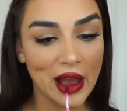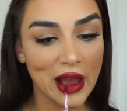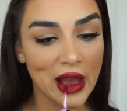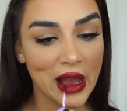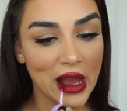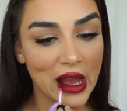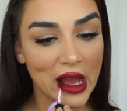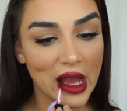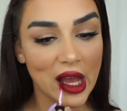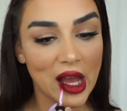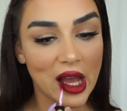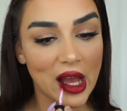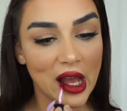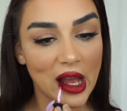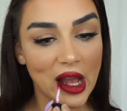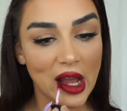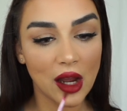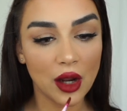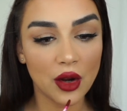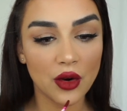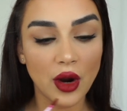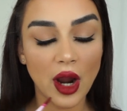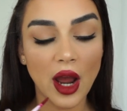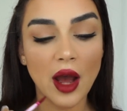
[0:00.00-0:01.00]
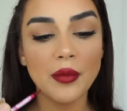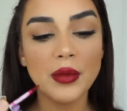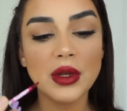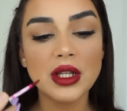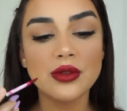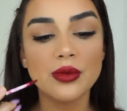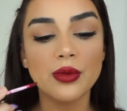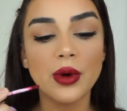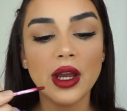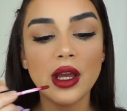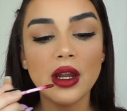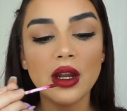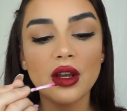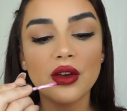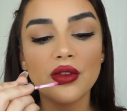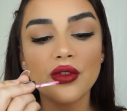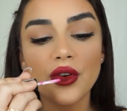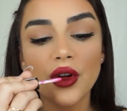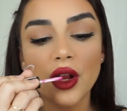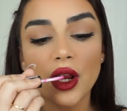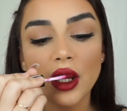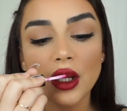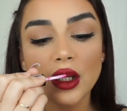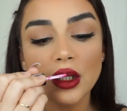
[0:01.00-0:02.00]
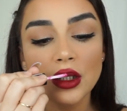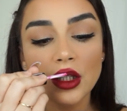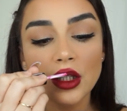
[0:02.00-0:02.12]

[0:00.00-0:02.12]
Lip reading: Okay. Grandma's waiting for us.